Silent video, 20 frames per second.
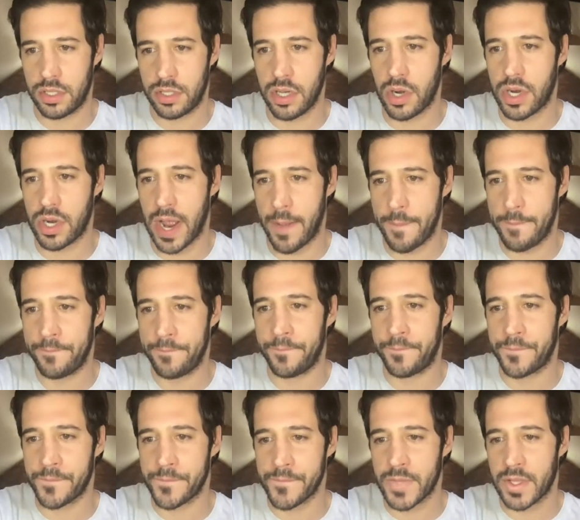Okay,
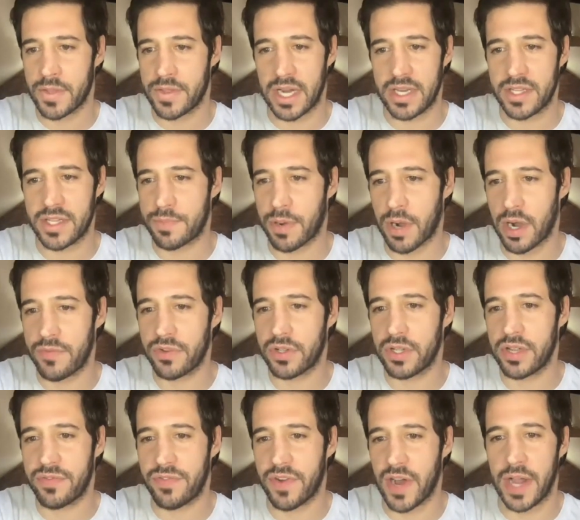that is perfectly
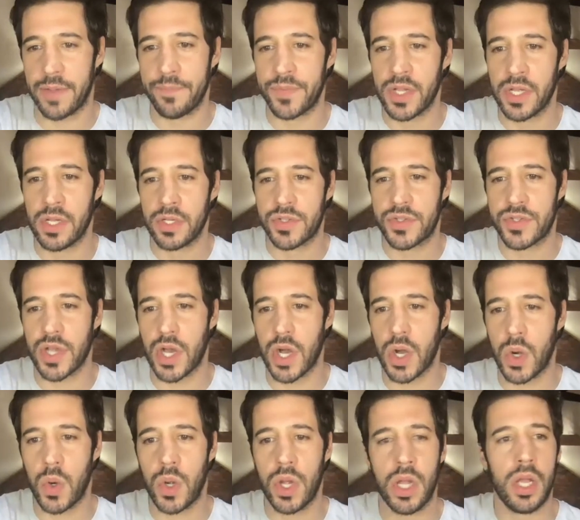fine.
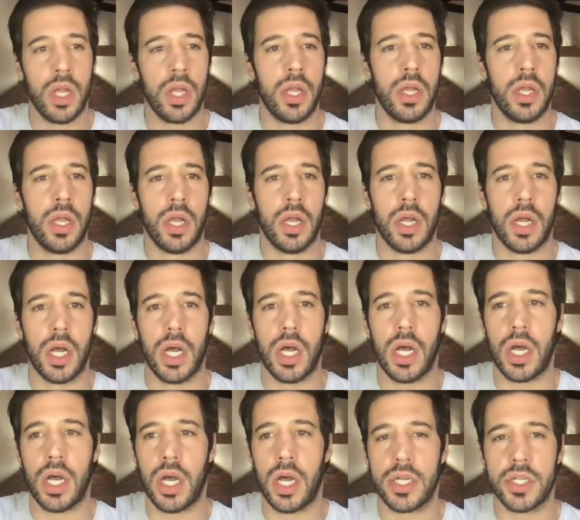So,
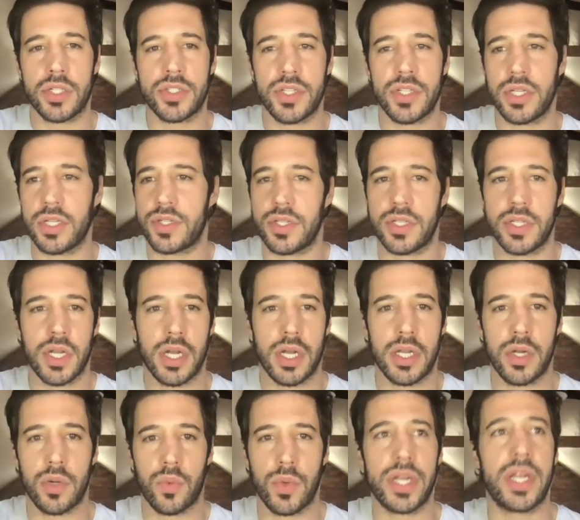uh, da, da, da,
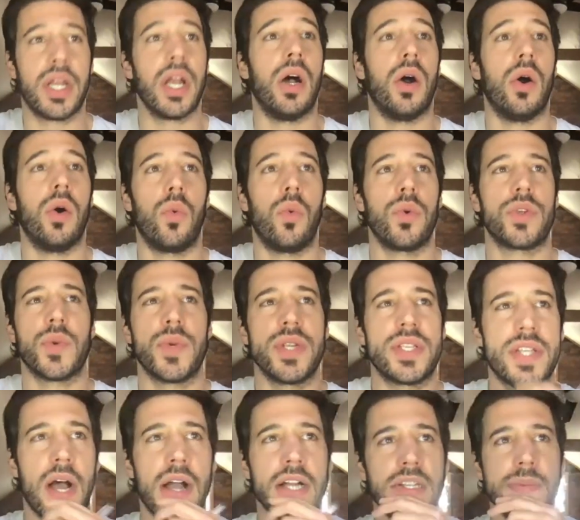here we go. So we
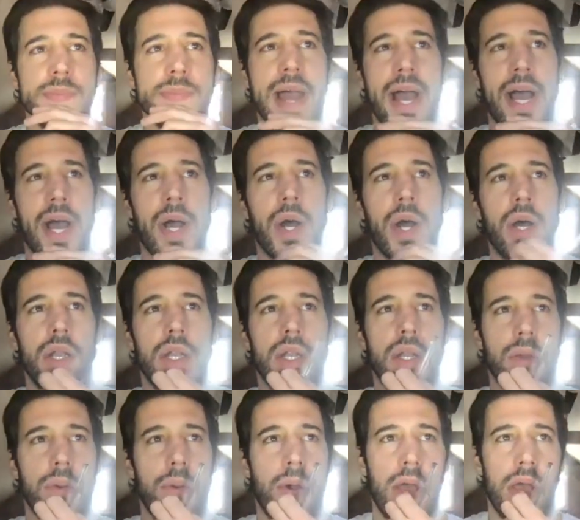talked about
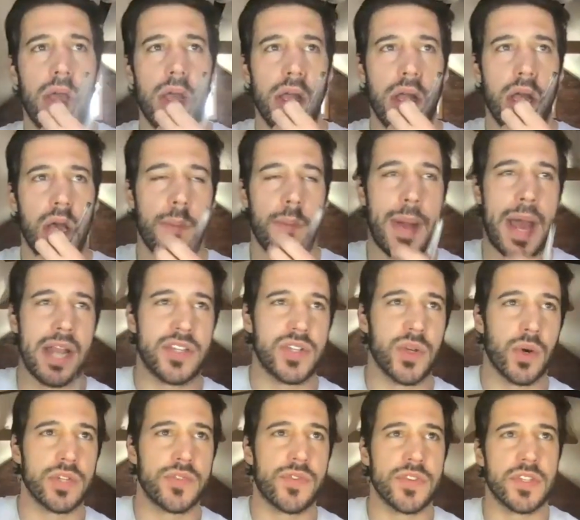
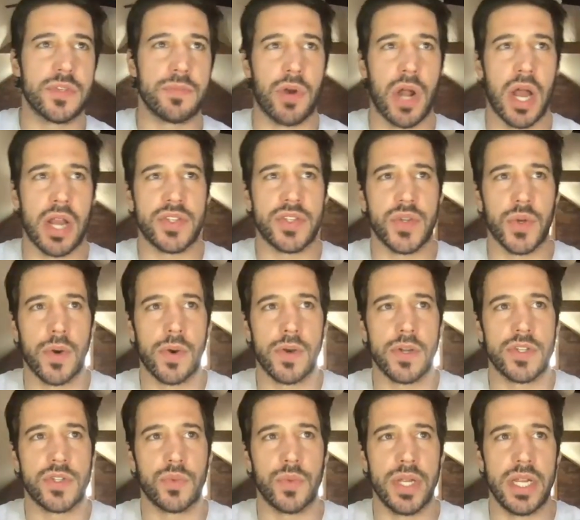Apatosaurus versus
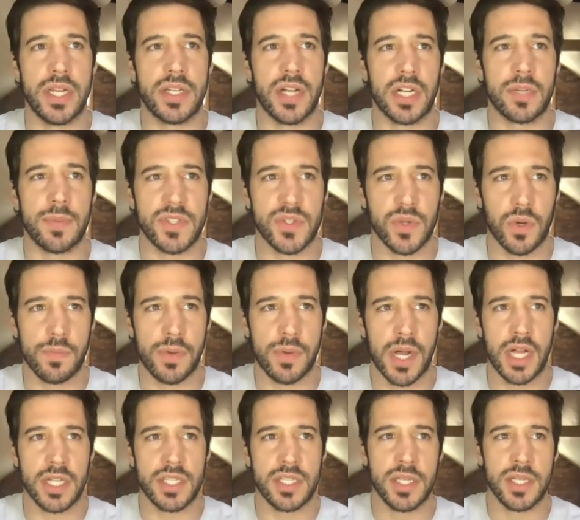Brontosaurus. We talked about
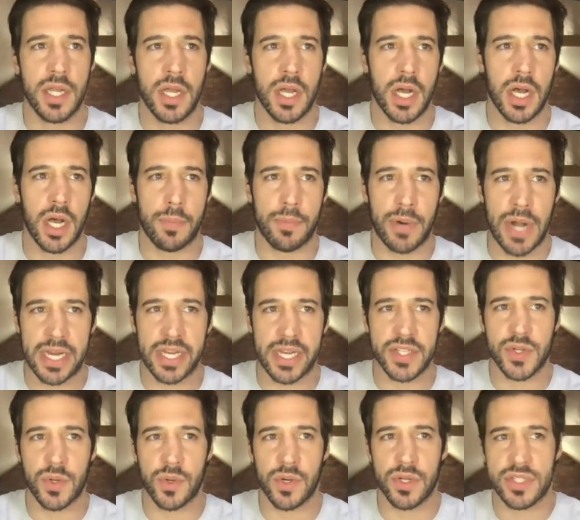sauropods, uh,
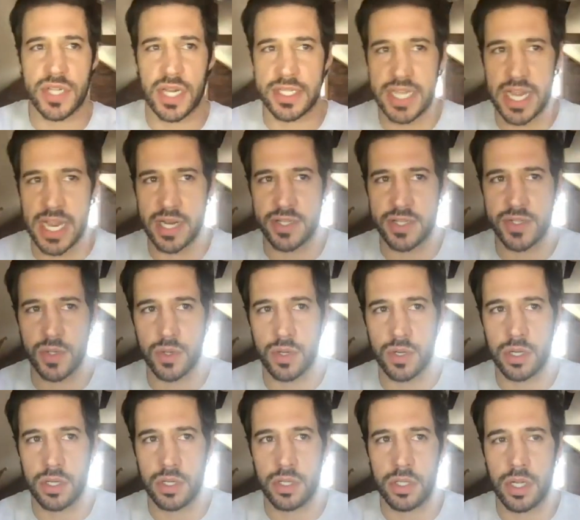Brachiosaurus, Titanosaur.
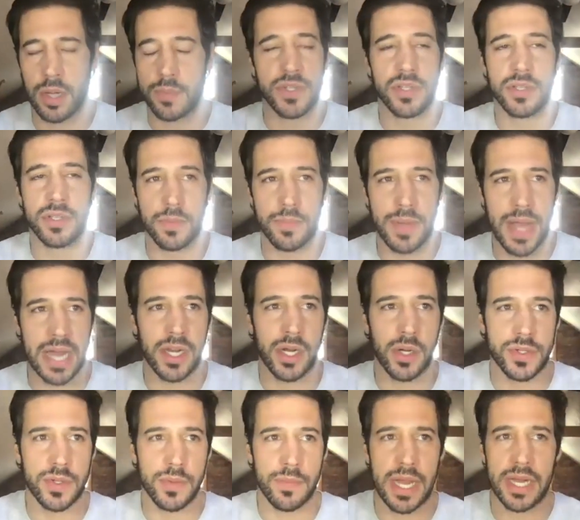I'm the Patago,
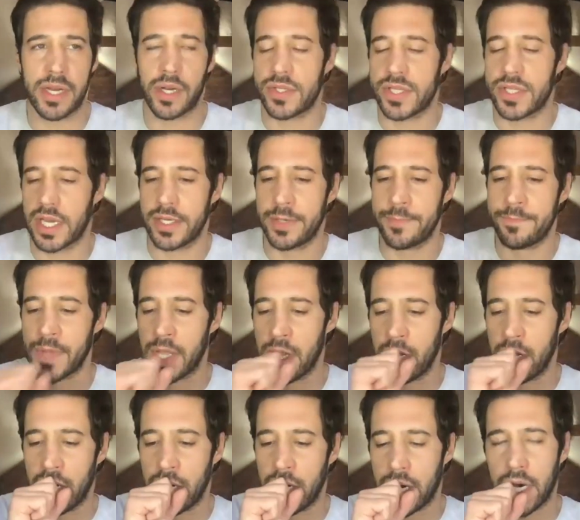Patago Titan.
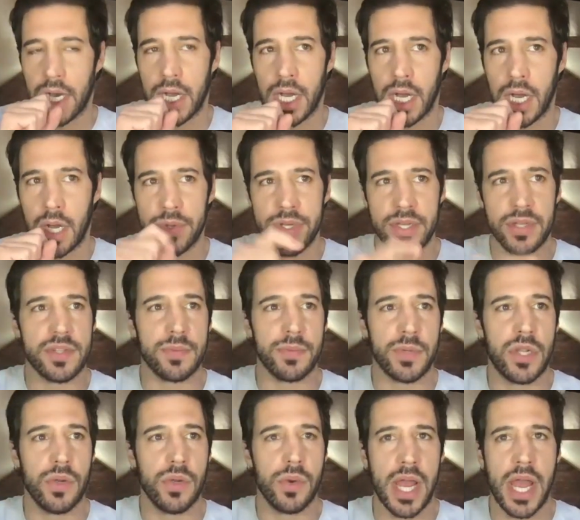Uh, we did some
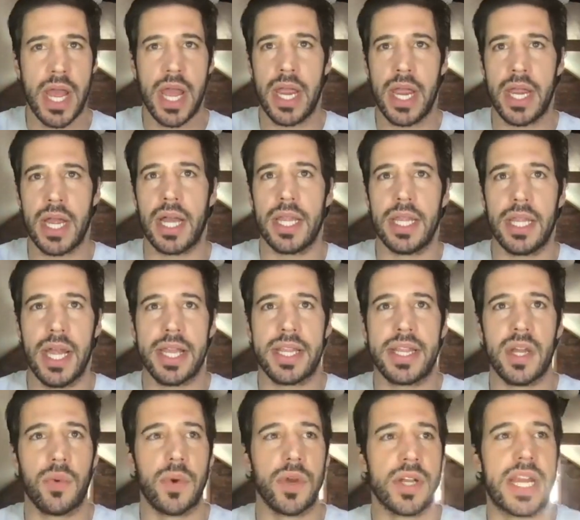Q and A. I like
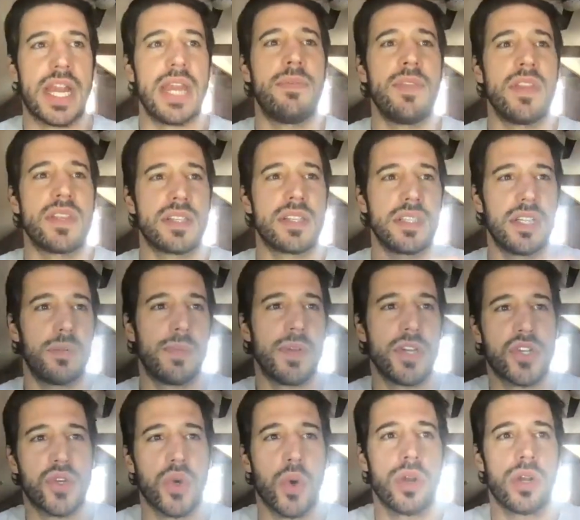that we're keeping this a little bit
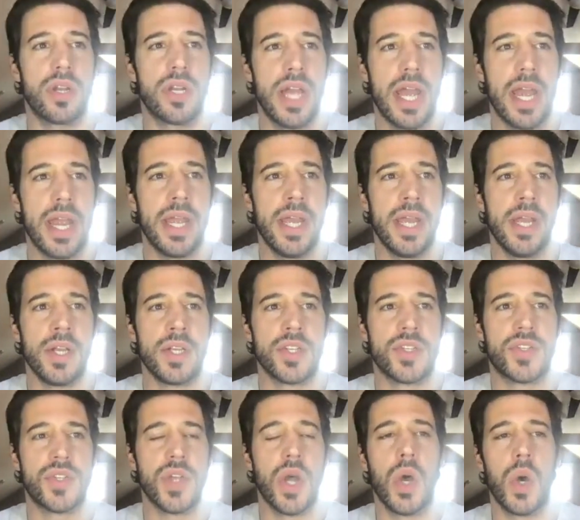shorter today.
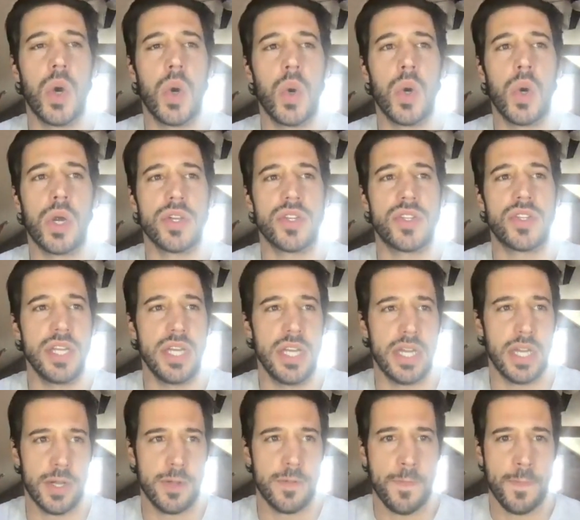So,
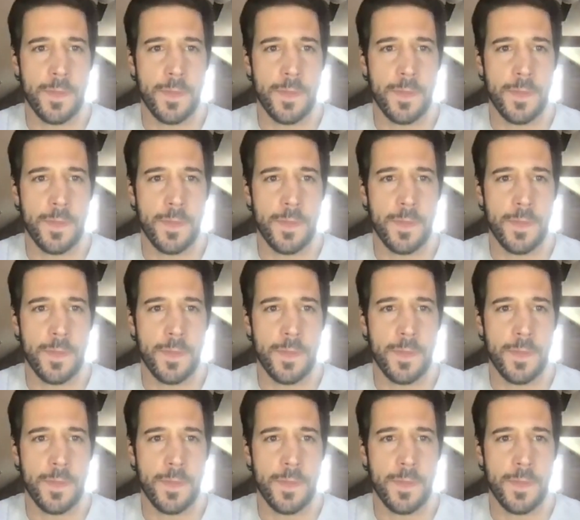Kristina.